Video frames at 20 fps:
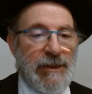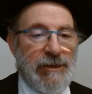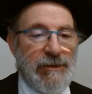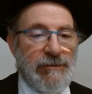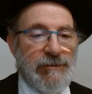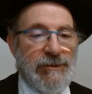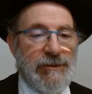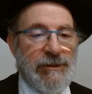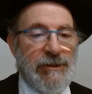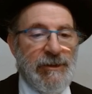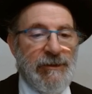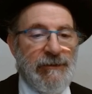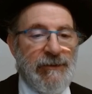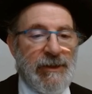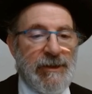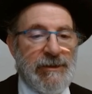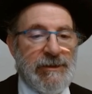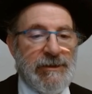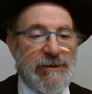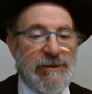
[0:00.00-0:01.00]
you see
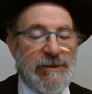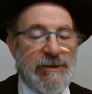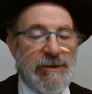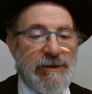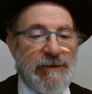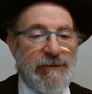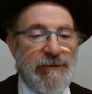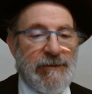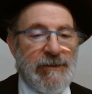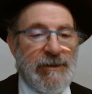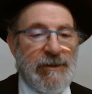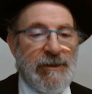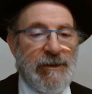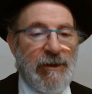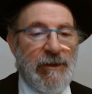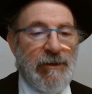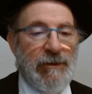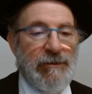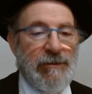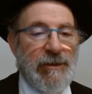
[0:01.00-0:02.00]
that the
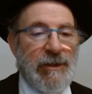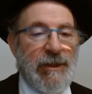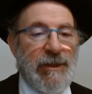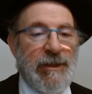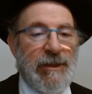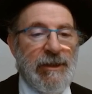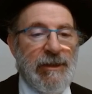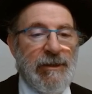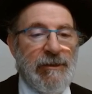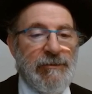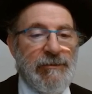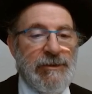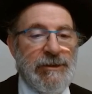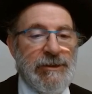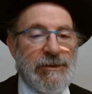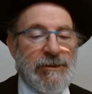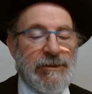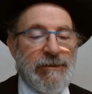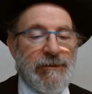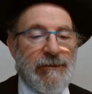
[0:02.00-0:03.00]
only
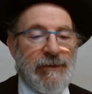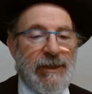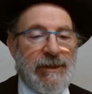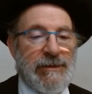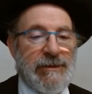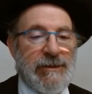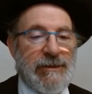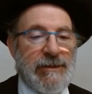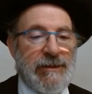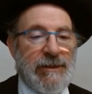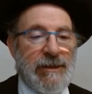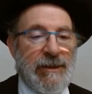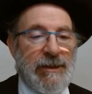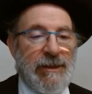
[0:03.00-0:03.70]
reason that